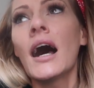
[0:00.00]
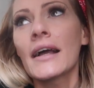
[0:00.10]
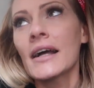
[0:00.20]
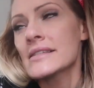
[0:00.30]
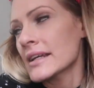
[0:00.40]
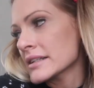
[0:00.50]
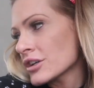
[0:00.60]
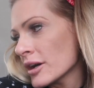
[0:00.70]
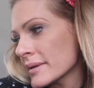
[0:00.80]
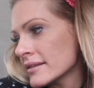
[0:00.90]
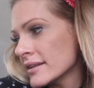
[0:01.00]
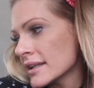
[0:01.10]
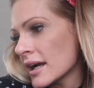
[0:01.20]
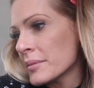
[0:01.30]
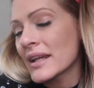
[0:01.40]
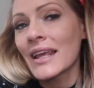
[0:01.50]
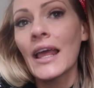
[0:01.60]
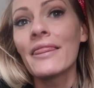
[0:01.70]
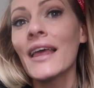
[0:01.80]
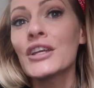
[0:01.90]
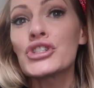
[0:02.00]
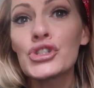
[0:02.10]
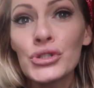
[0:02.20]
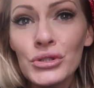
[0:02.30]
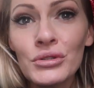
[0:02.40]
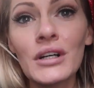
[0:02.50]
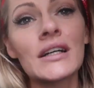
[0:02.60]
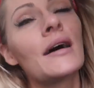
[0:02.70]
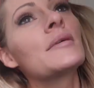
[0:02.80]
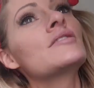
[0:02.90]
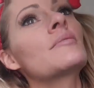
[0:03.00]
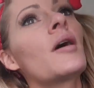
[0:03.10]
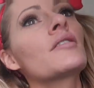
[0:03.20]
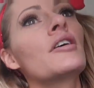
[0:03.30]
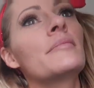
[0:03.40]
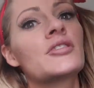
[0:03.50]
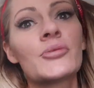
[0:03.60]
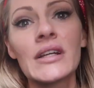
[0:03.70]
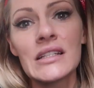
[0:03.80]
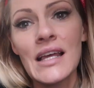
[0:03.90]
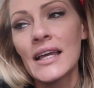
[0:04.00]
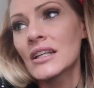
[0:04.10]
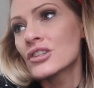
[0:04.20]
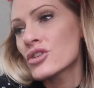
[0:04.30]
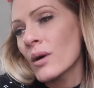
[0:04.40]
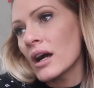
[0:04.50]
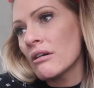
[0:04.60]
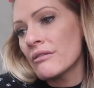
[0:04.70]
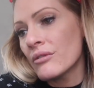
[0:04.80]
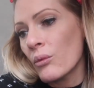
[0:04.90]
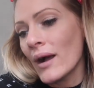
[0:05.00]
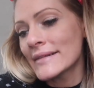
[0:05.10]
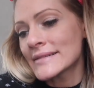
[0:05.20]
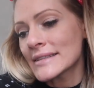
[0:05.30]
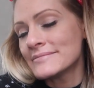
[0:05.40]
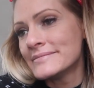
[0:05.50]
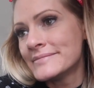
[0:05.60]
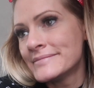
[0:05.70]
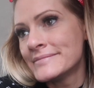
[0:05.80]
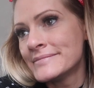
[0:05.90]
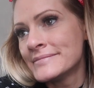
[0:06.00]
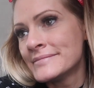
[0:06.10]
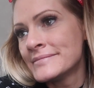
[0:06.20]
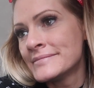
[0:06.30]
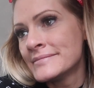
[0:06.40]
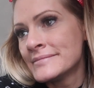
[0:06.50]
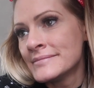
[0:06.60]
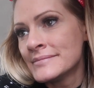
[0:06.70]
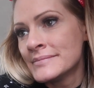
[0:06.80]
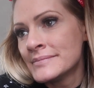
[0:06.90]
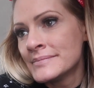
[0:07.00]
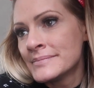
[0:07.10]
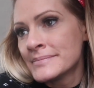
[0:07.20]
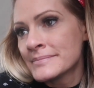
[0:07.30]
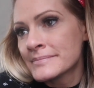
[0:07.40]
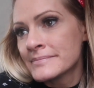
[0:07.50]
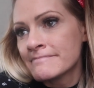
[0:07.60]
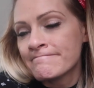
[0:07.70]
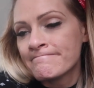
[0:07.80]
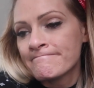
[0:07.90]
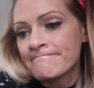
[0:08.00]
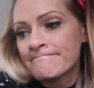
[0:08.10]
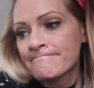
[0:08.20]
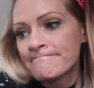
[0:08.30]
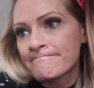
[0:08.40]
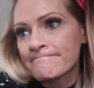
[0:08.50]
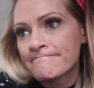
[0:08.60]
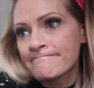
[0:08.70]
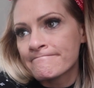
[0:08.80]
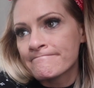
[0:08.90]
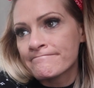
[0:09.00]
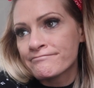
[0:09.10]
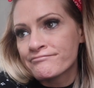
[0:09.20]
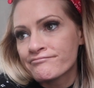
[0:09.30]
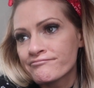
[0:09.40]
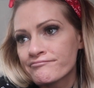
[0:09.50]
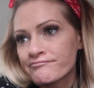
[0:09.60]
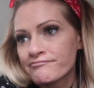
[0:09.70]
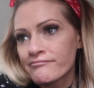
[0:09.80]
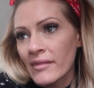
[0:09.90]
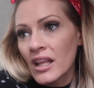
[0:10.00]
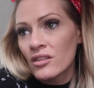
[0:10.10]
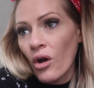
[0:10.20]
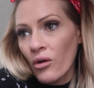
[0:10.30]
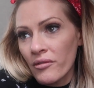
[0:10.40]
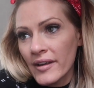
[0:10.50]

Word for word: I contacted Carpet Cleaning Company and they too are coming tomorrow between 10 and 12. What? Where's the tape of the whole thing? The whole